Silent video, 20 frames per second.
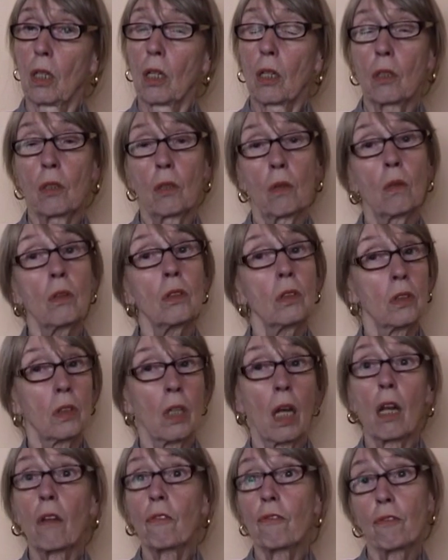no
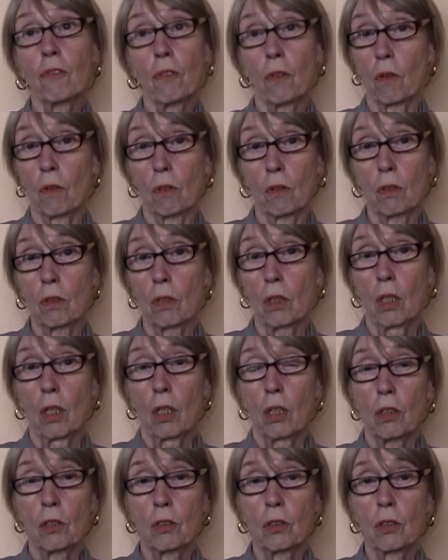cell phone.
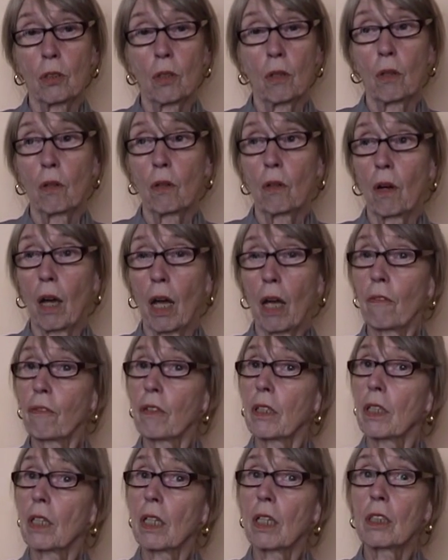So
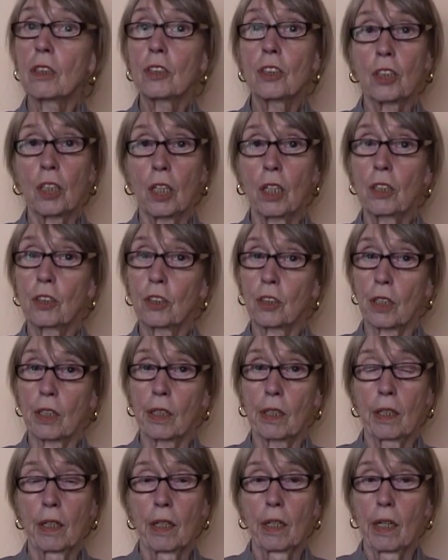everything is
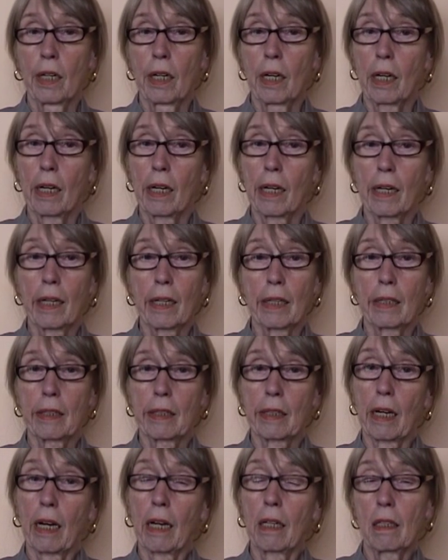changing.
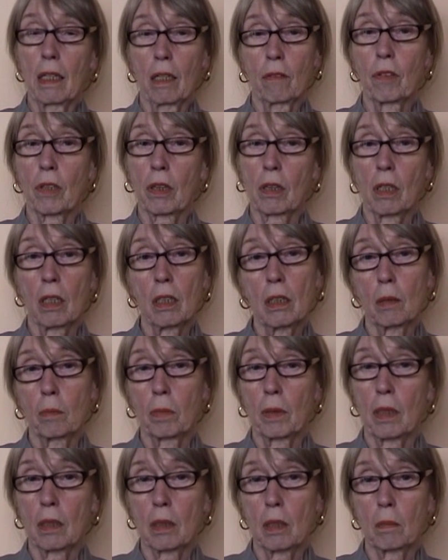And I never thought
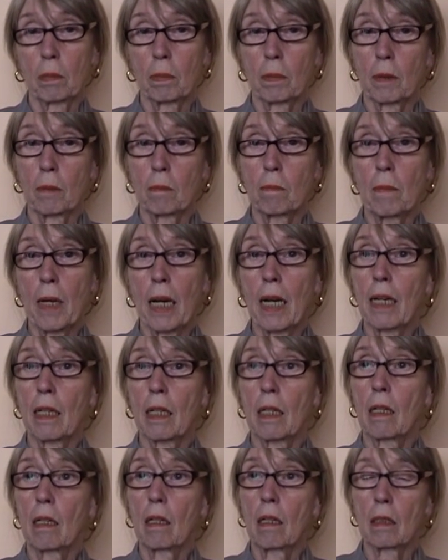about it, but my
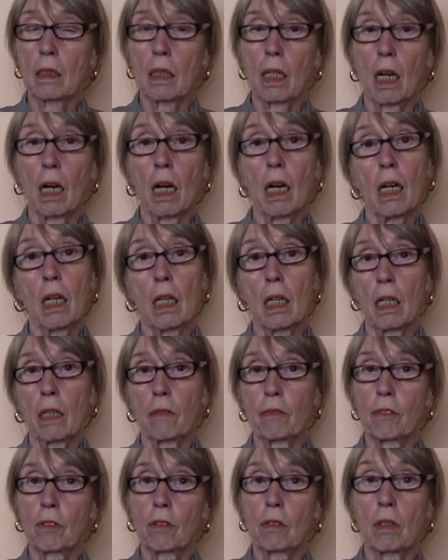God, I
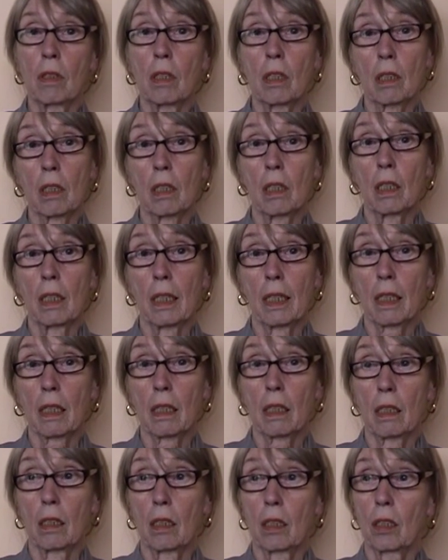have to
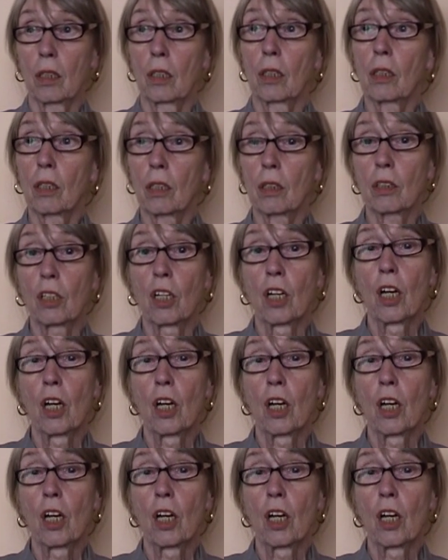learn